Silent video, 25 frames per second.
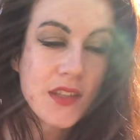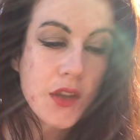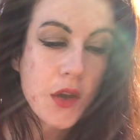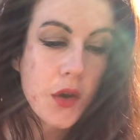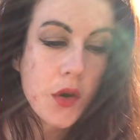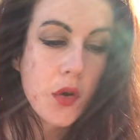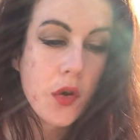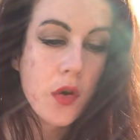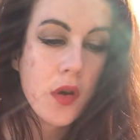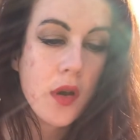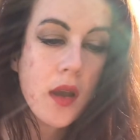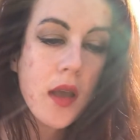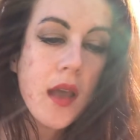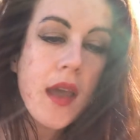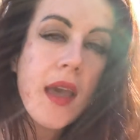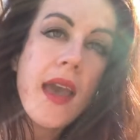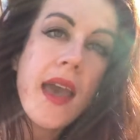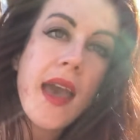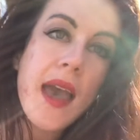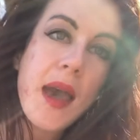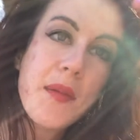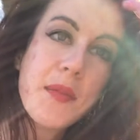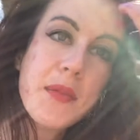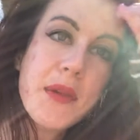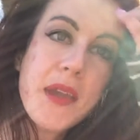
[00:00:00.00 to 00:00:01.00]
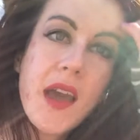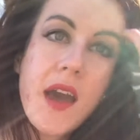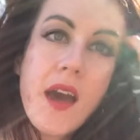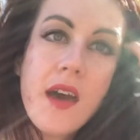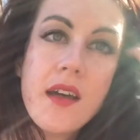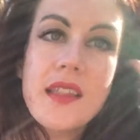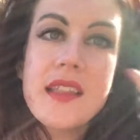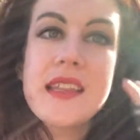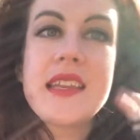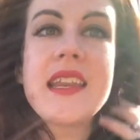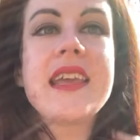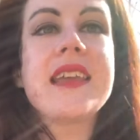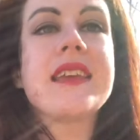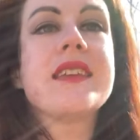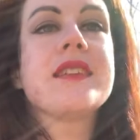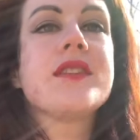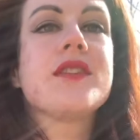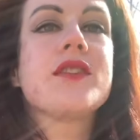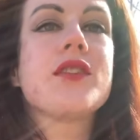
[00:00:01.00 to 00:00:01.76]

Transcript: So happy holidays.